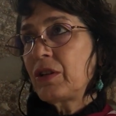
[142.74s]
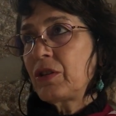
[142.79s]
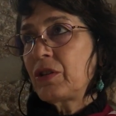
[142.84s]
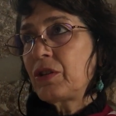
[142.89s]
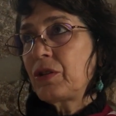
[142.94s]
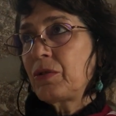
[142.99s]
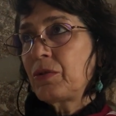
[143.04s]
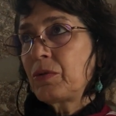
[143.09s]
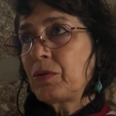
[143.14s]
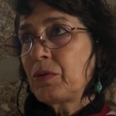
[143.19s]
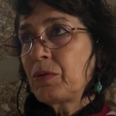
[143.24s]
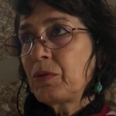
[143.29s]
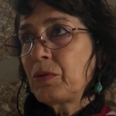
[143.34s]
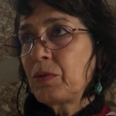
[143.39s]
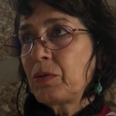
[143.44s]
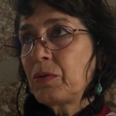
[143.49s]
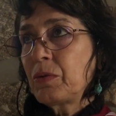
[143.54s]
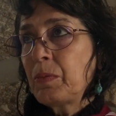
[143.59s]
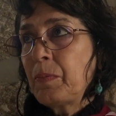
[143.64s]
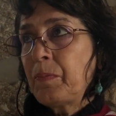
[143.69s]

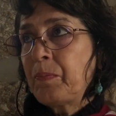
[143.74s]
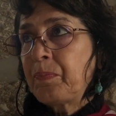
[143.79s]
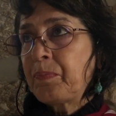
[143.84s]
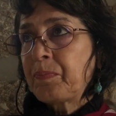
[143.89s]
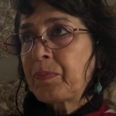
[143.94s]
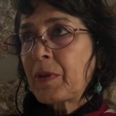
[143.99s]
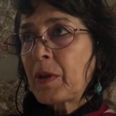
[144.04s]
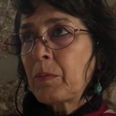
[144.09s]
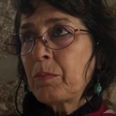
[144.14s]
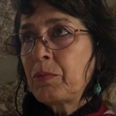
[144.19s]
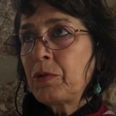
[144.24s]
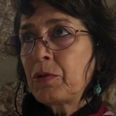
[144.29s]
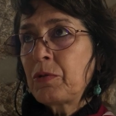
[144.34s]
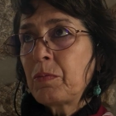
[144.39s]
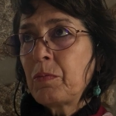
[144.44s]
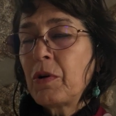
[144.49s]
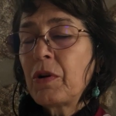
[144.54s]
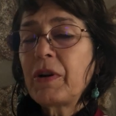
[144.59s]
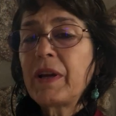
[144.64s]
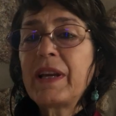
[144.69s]
to put
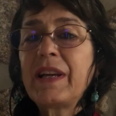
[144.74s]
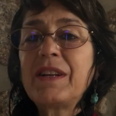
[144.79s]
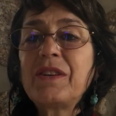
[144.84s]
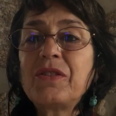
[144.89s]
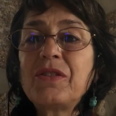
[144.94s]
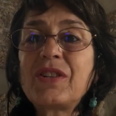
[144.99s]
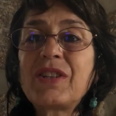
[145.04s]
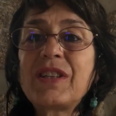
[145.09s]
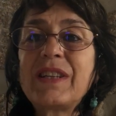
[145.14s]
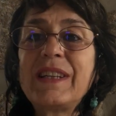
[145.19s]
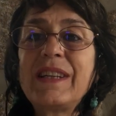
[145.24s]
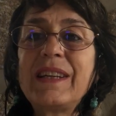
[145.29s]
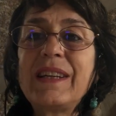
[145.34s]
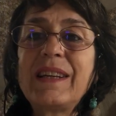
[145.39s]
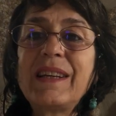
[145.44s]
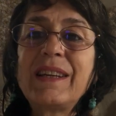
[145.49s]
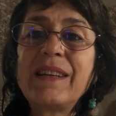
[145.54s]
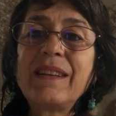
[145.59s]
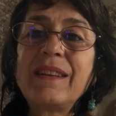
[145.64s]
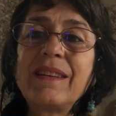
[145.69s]
more energy
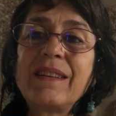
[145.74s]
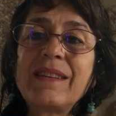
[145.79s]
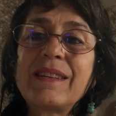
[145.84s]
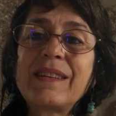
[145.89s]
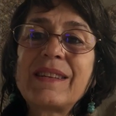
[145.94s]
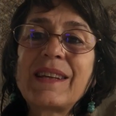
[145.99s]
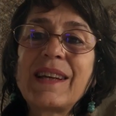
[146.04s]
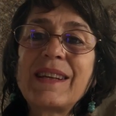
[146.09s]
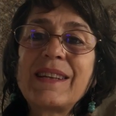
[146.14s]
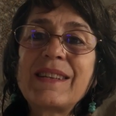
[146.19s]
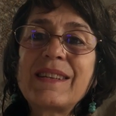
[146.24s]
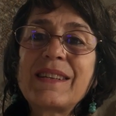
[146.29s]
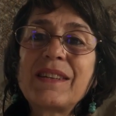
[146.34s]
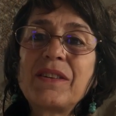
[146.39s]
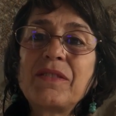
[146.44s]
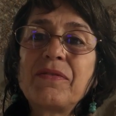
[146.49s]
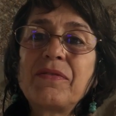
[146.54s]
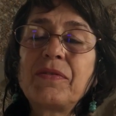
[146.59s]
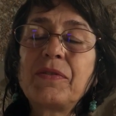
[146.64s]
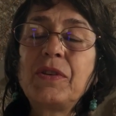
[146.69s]
in the sense
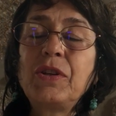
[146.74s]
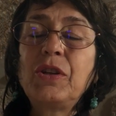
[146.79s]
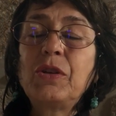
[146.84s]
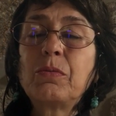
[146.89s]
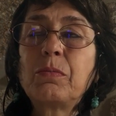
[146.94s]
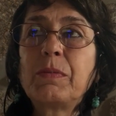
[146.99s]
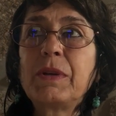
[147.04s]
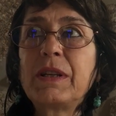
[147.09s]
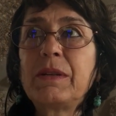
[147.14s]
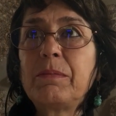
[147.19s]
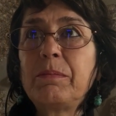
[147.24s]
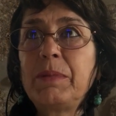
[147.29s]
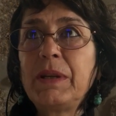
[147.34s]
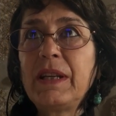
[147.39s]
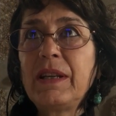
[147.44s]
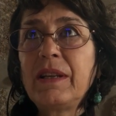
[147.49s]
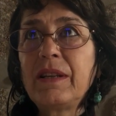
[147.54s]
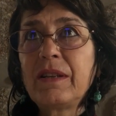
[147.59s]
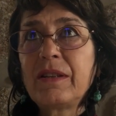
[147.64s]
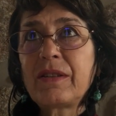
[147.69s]
of human
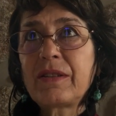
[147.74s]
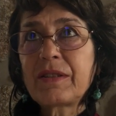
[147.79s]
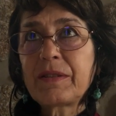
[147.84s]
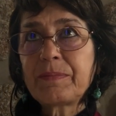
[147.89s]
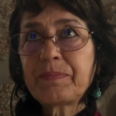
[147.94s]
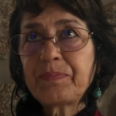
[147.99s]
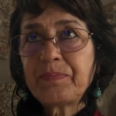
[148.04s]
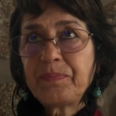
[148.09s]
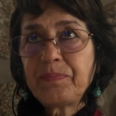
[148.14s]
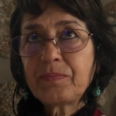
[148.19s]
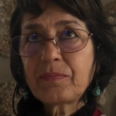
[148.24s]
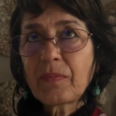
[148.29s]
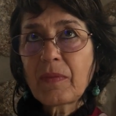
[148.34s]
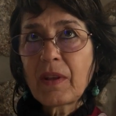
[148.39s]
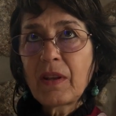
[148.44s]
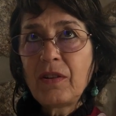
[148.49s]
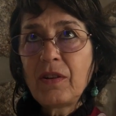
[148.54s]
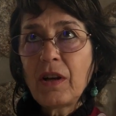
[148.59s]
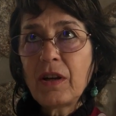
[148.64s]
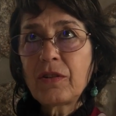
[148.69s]
beings,
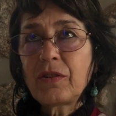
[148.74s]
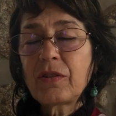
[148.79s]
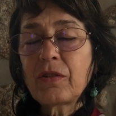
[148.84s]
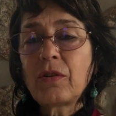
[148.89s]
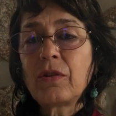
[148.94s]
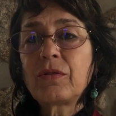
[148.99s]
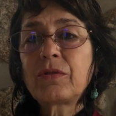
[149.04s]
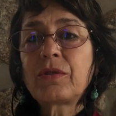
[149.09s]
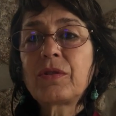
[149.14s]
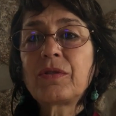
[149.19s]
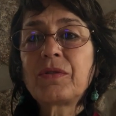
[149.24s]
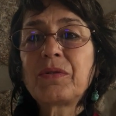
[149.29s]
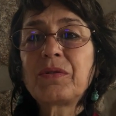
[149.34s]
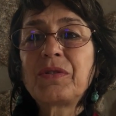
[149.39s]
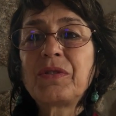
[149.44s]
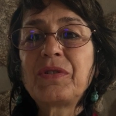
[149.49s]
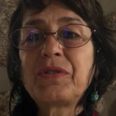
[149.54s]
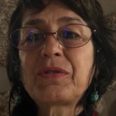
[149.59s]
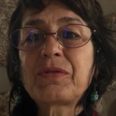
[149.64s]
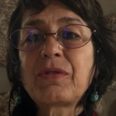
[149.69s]
not
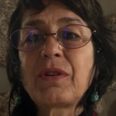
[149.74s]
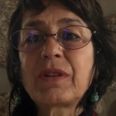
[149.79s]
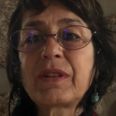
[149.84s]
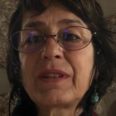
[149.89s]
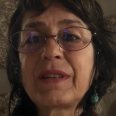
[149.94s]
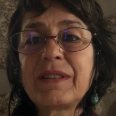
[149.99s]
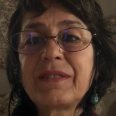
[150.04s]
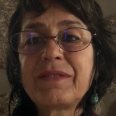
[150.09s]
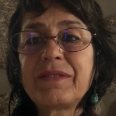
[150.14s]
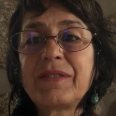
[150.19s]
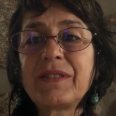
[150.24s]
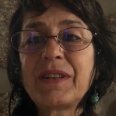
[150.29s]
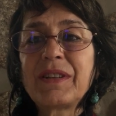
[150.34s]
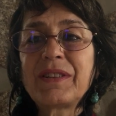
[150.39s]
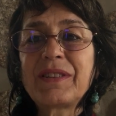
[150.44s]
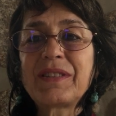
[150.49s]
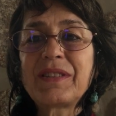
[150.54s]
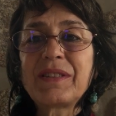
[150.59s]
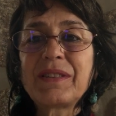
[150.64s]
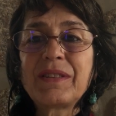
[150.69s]
auto-destructive,
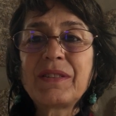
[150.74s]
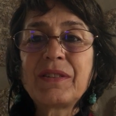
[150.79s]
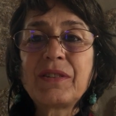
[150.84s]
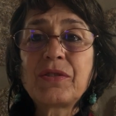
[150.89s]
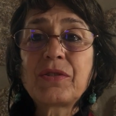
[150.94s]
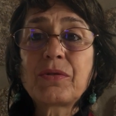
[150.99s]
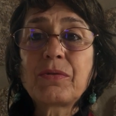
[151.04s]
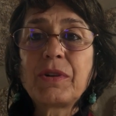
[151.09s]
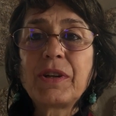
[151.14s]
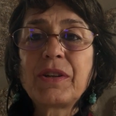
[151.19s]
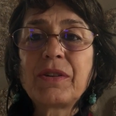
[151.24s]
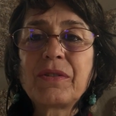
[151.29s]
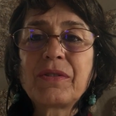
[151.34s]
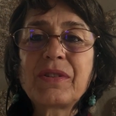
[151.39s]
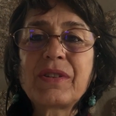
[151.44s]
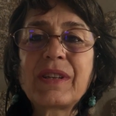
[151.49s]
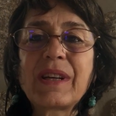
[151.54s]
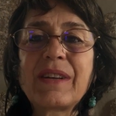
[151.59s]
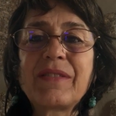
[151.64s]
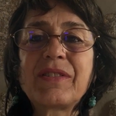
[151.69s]
not destroying
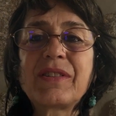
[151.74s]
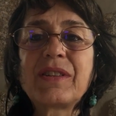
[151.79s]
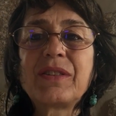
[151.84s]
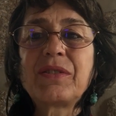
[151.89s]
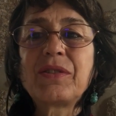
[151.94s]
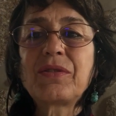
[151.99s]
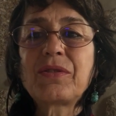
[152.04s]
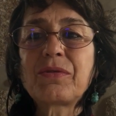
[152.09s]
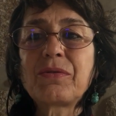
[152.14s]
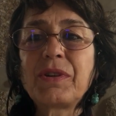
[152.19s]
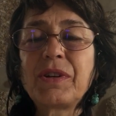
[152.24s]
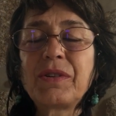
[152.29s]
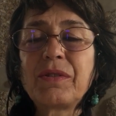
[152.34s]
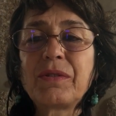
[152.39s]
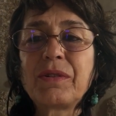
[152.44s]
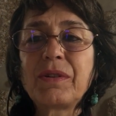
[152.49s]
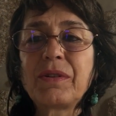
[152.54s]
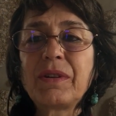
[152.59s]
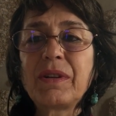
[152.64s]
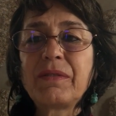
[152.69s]
ourselves and destroying
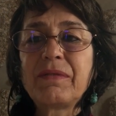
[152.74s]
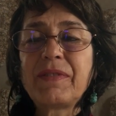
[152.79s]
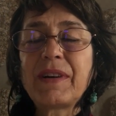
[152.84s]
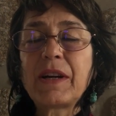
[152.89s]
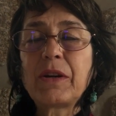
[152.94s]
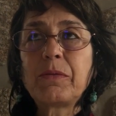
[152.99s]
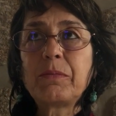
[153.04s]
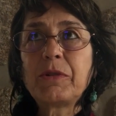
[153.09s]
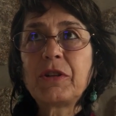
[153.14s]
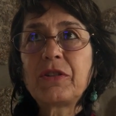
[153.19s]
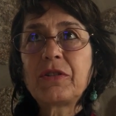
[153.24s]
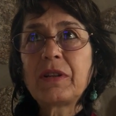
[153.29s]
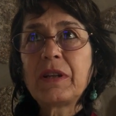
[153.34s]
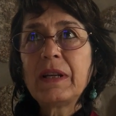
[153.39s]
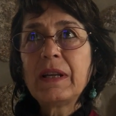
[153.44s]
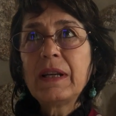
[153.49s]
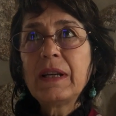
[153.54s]
our environment.